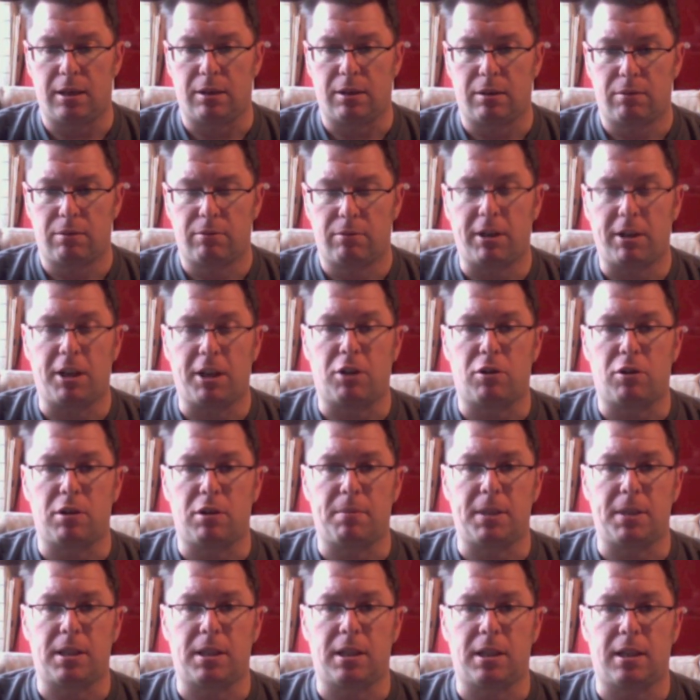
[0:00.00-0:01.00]
radio
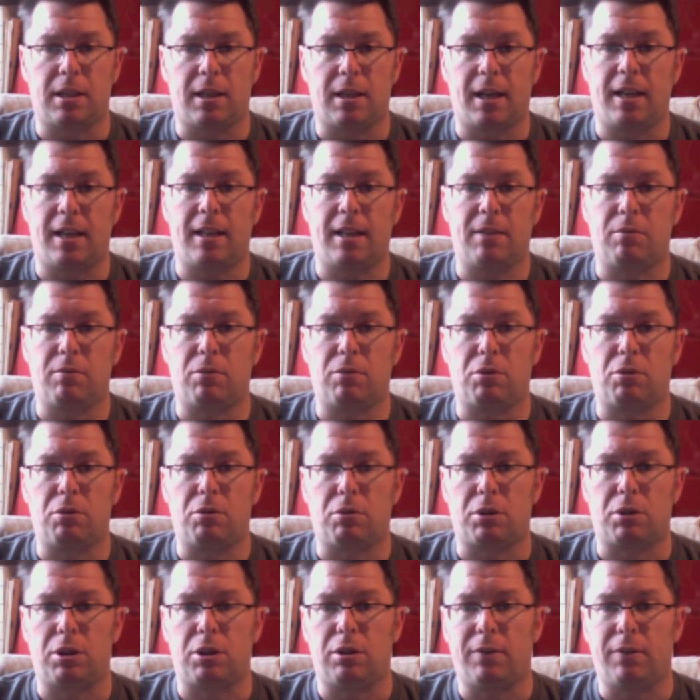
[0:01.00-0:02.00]
transmitter, and that will talk
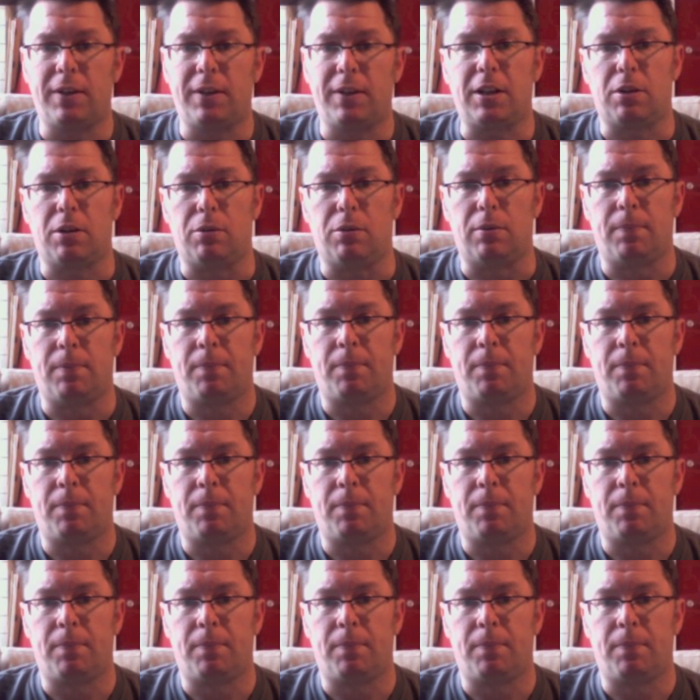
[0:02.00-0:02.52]
to a vehicle.